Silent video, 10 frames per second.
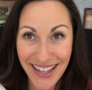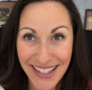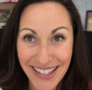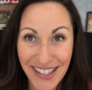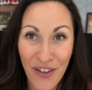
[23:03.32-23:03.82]

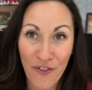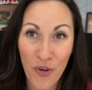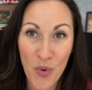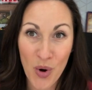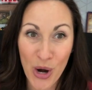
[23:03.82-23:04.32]
is
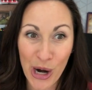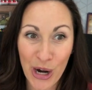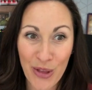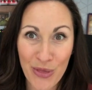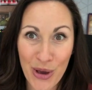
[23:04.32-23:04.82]

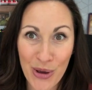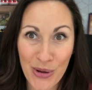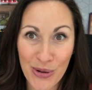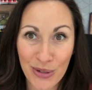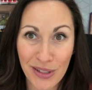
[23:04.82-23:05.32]
for
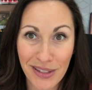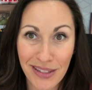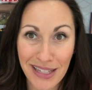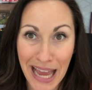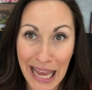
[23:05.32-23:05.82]
those
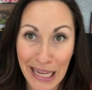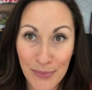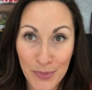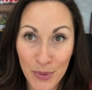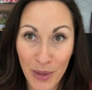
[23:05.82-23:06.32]

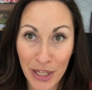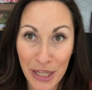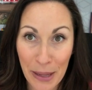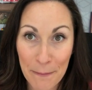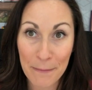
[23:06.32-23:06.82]
times when
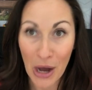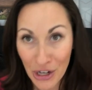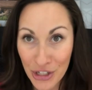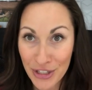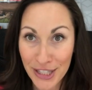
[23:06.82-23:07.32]
you
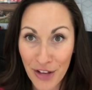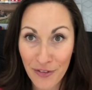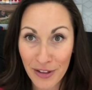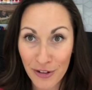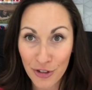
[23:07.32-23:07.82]
bonk yourself a
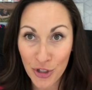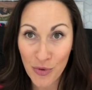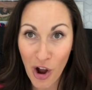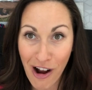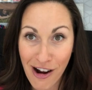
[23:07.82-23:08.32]
little too
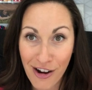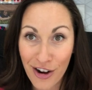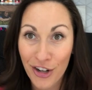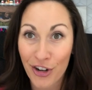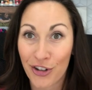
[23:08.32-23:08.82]

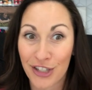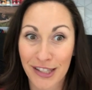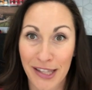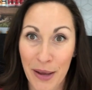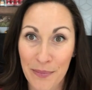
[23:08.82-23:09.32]
hard or
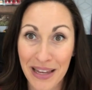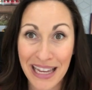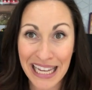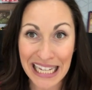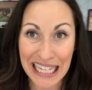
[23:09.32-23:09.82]
some
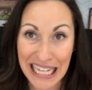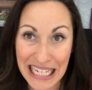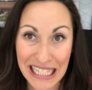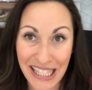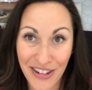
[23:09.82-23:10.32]

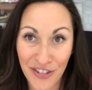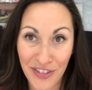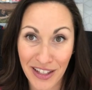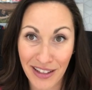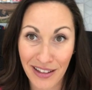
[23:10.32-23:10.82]
knees that are
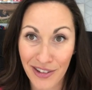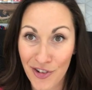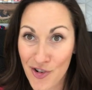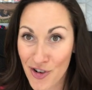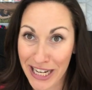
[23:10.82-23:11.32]
feeling a
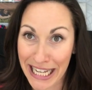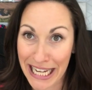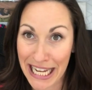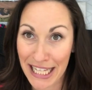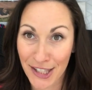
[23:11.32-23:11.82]
little
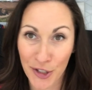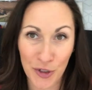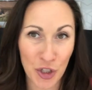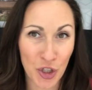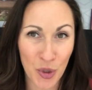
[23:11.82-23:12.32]
crickety. So
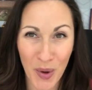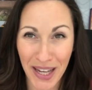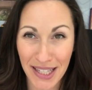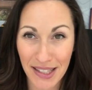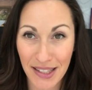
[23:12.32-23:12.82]

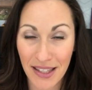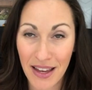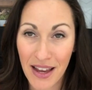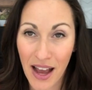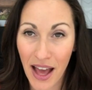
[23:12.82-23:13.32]
joints,
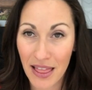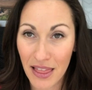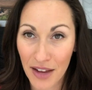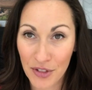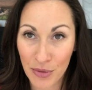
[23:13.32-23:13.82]
I
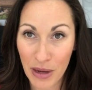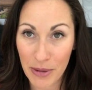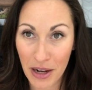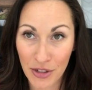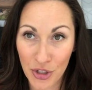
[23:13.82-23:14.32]
love to rub
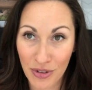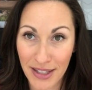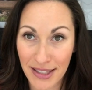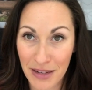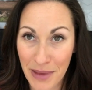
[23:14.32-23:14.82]
it on
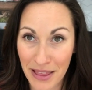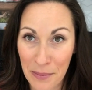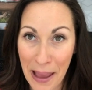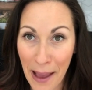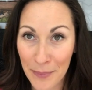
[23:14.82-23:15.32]
joints to make them
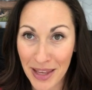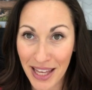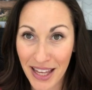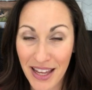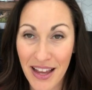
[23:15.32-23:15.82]

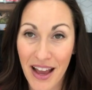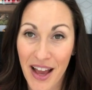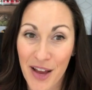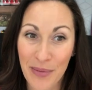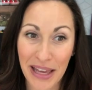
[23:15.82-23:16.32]
happy.
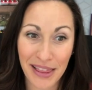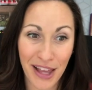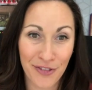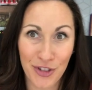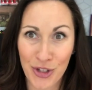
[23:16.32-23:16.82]
I
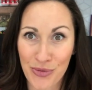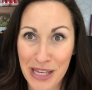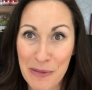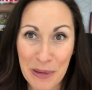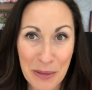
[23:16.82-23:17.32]
love to
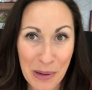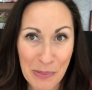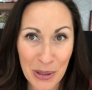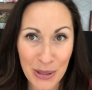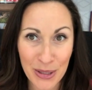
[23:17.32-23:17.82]
keep it in my
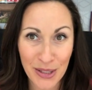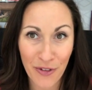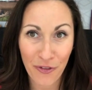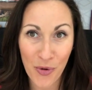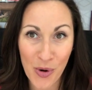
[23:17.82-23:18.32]
purse
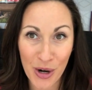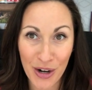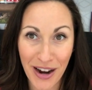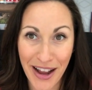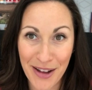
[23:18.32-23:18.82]

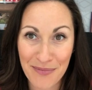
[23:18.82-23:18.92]
for